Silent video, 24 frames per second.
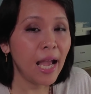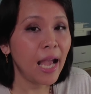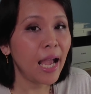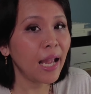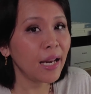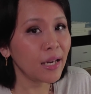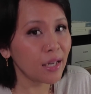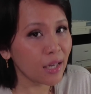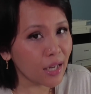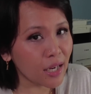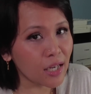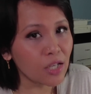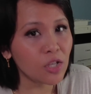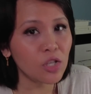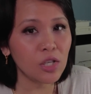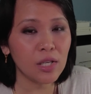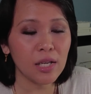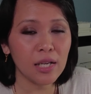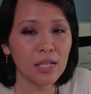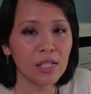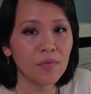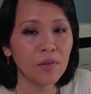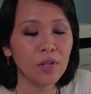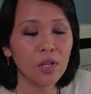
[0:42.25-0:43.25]
And in
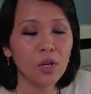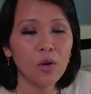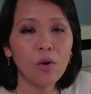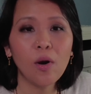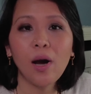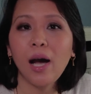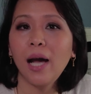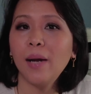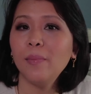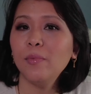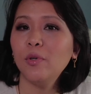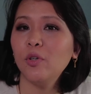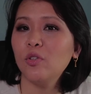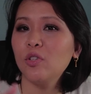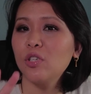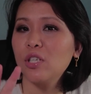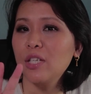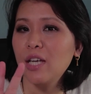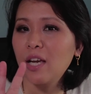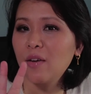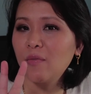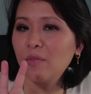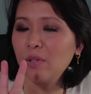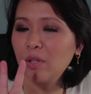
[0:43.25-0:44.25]
today's video, I'm going to
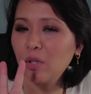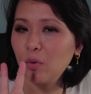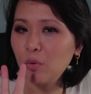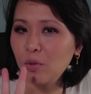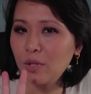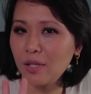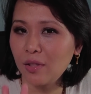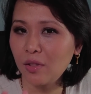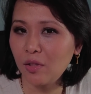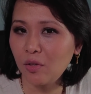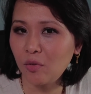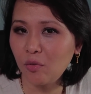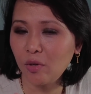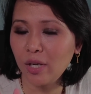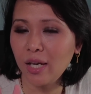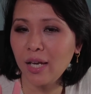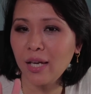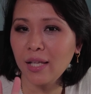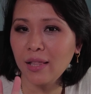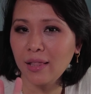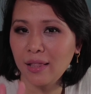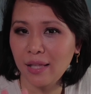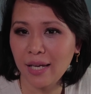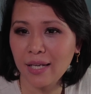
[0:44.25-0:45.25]
share with you the
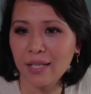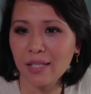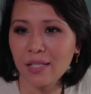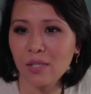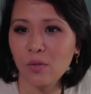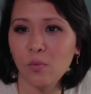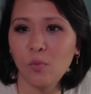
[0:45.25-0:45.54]
3 things,